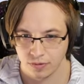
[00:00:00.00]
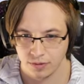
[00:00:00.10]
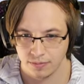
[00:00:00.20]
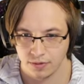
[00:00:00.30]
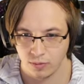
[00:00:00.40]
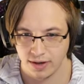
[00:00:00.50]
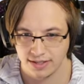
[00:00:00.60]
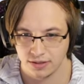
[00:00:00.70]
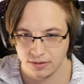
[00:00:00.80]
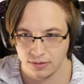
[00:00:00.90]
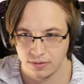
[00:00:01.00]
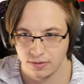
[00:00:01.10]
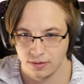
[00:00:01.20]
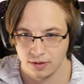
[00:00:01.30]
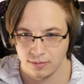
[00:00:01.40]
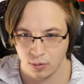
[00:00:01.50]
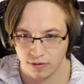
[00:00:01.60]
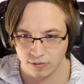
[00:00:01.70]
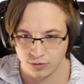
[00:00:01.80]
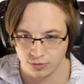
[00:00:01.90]
I'm gonna wait till more
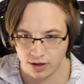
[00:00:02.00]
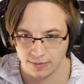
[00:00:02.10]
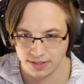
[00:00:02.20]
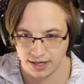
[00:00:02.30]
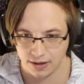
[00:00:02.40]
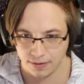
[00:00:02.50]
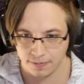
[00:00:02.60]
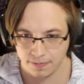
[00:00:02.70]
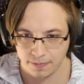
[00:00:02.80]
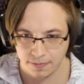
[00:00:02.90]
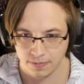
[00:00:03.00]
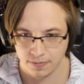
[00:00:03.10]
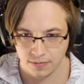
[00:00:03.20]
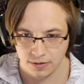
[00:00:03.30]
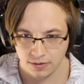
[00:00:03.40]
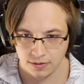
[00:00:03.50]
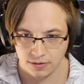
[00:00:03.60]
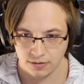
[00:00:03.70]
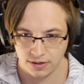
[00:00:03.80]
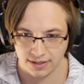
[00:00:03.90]
of them drop down.
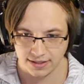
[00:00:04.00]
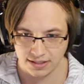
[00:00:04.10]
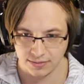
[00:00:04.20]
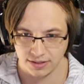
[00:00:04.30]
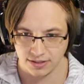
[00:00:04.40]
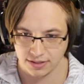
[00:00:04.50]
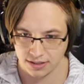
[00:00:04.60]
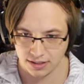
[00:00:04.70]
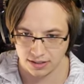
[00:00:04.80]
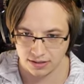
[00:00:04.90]
I'm gonna get some of these, uh...